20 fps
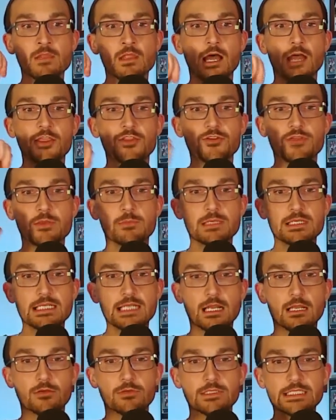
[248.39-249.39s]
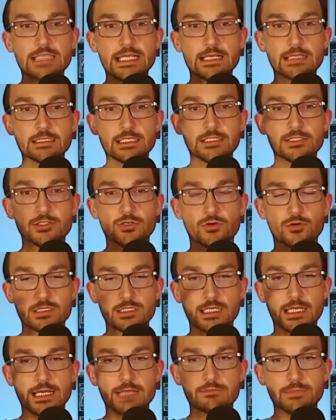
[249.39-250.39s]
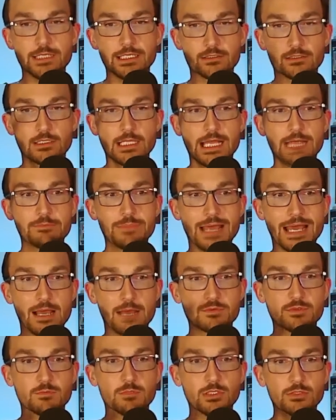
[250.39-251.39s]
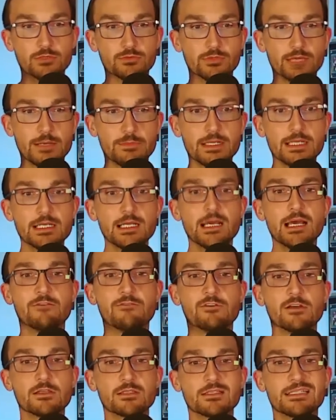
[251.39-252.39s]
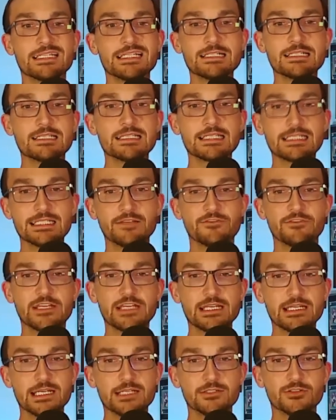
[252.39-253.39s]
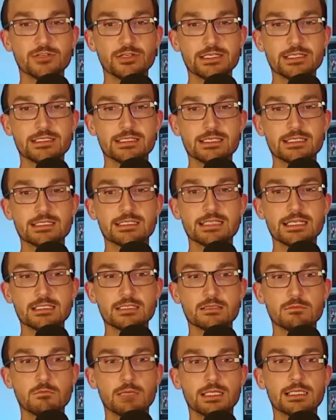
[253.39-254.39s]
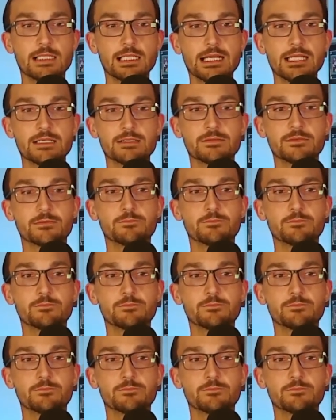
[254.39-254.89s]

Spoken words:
Other than Modelo and Yuengling, Coors Light, Miller Lite, Pabst Blue Ribbon have also seen significant increases since Bud Light